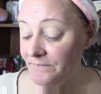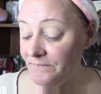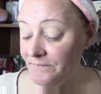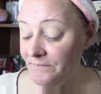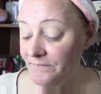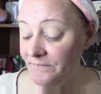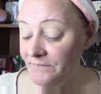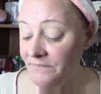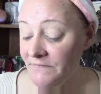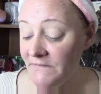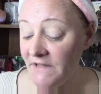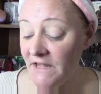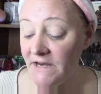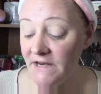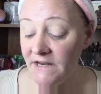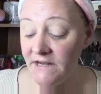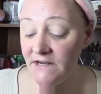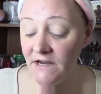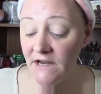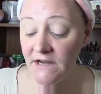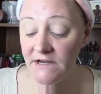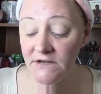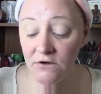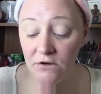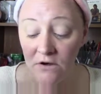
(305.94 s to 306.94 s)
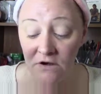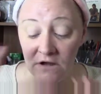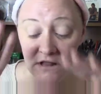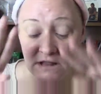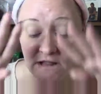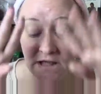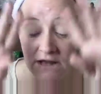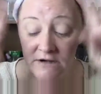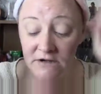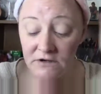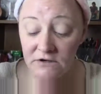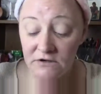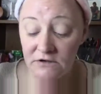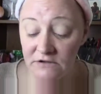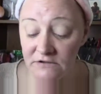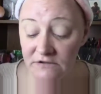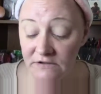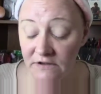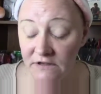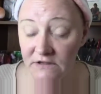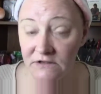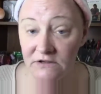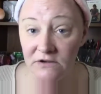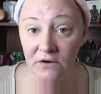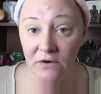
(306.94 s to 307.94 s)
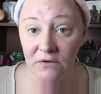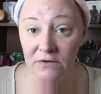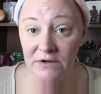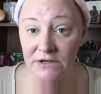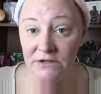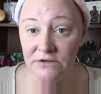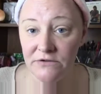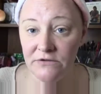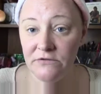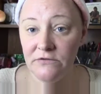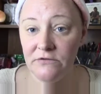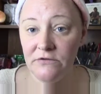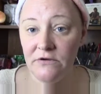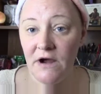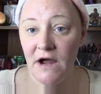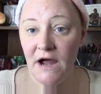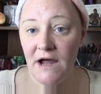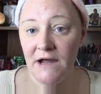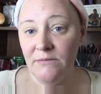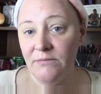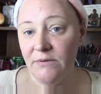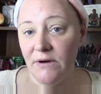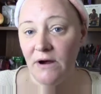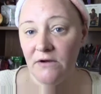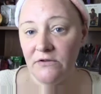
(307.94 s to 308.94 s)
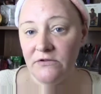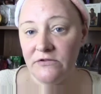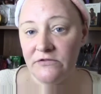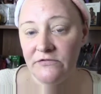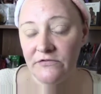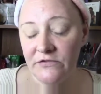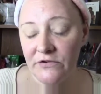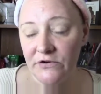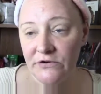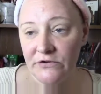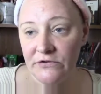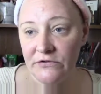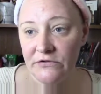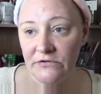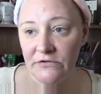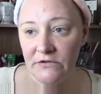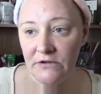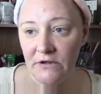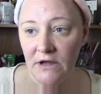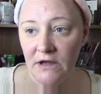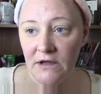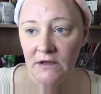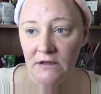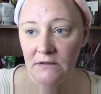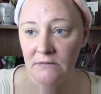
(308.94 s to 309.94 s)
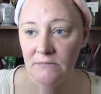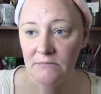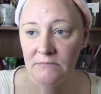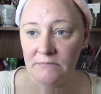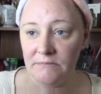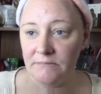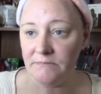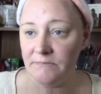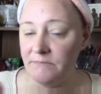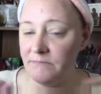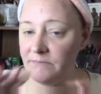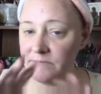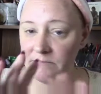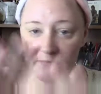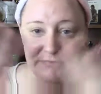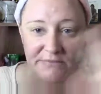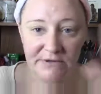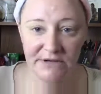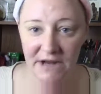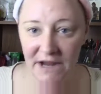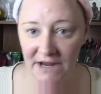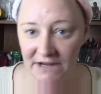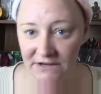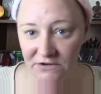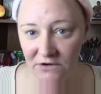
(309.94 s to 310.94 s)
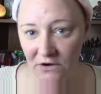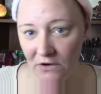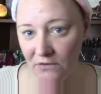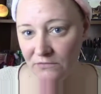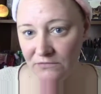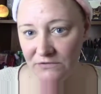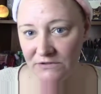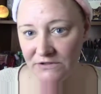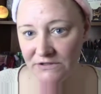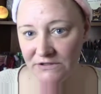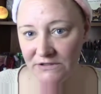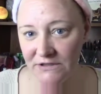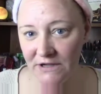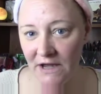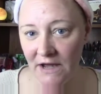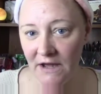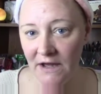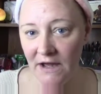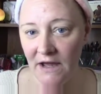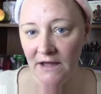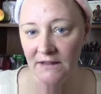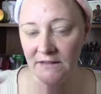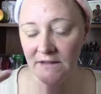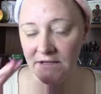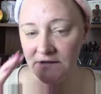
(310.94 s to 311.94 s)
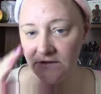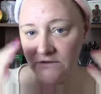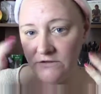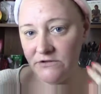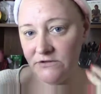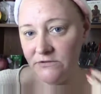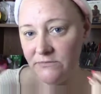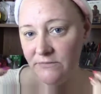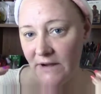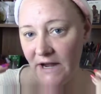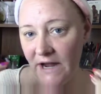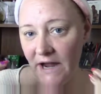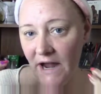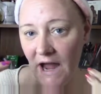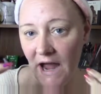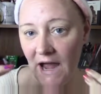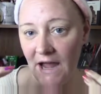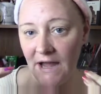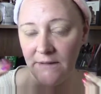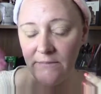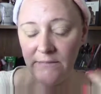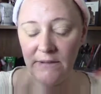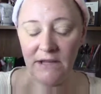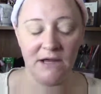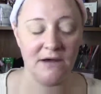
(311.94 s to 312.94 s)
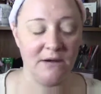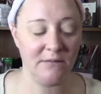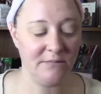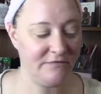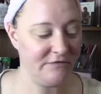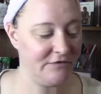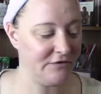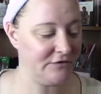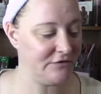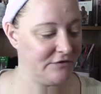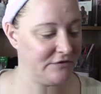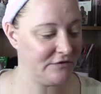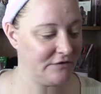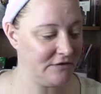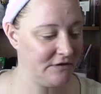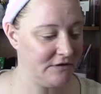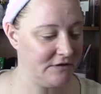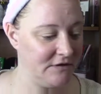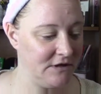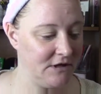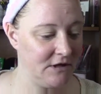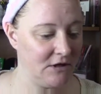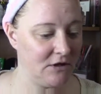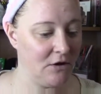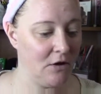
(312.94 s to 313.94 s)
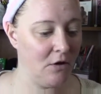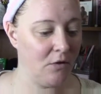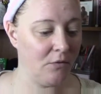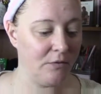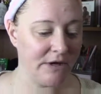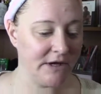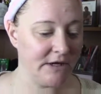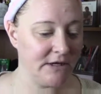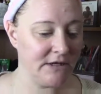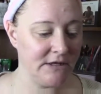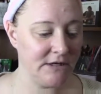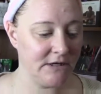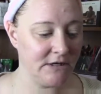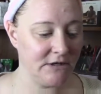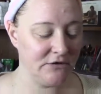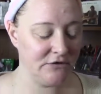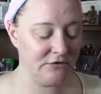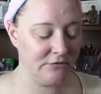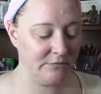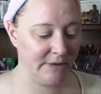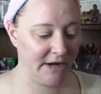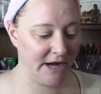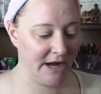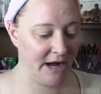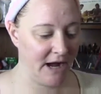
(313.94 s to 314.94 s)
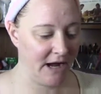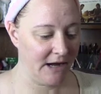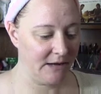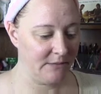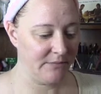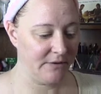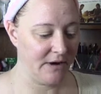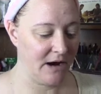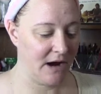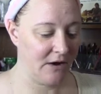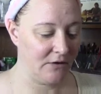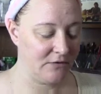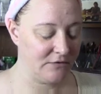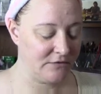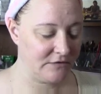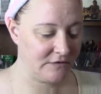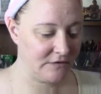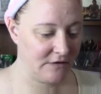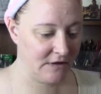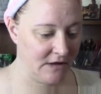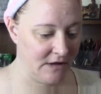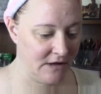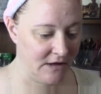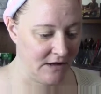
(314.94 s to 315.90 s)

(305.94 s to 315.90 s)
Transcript: And then I know a lot of girls like to go in and do their eyebrows first, but I don't. I like to do my eye makeup first and then go in and do my eyebrows.